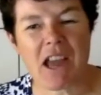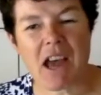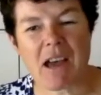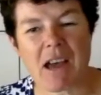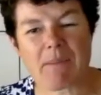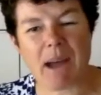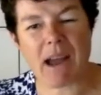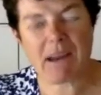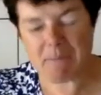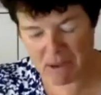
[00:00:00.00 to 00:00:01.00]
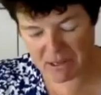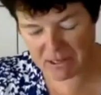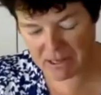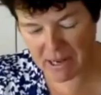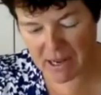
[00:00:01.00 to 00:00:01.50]
I
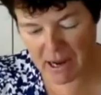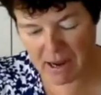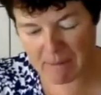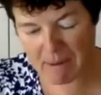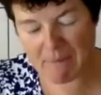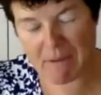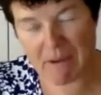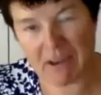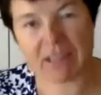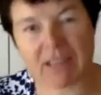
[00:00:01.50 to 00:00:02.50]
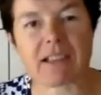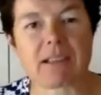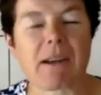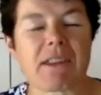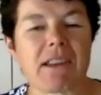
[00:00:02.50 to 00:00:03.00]
personally, I'm very
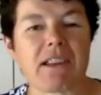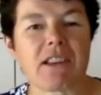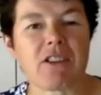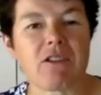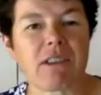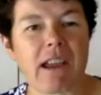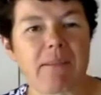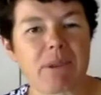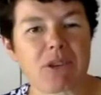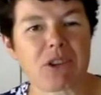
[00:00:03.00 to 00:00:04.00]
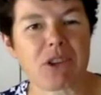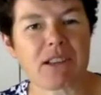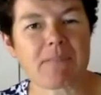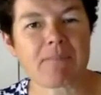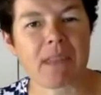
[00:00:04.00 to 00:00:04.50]
excited by the India-UK
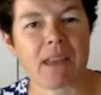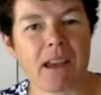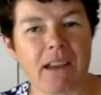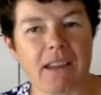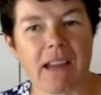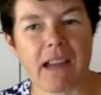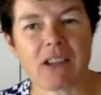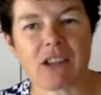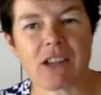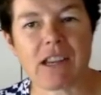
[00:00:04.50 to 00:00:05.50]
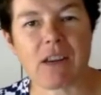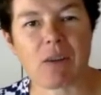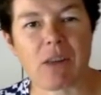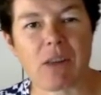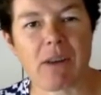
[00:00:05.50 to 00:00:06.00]
project. I think actually,
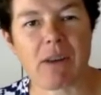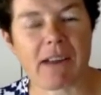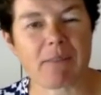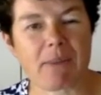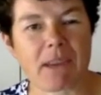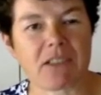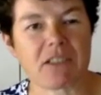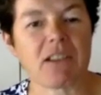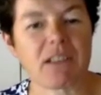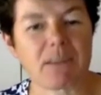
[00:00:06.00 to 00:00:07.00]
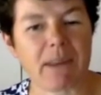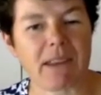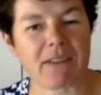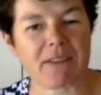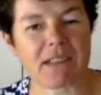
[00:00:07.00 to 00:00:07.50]
although I have my concerns about
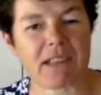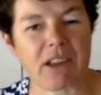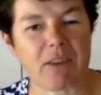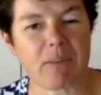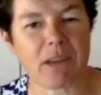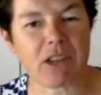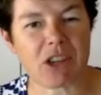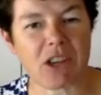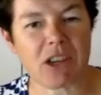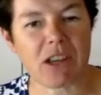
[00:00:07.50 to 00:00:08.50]
the FCDO merger,